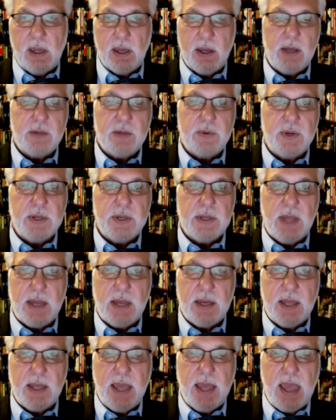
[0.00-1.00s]
countries
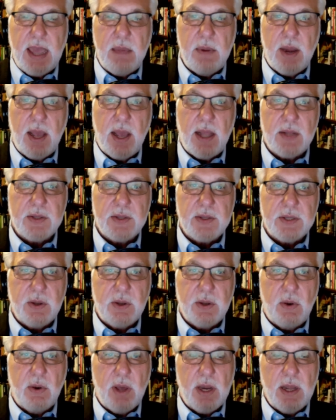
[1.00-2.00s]
like the Cayman Islands and
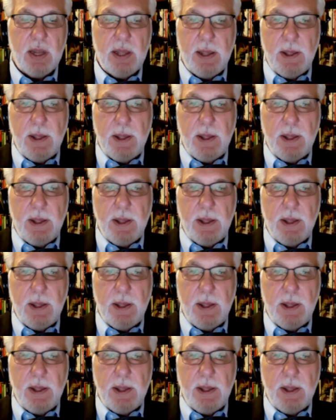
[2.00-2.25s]
so on,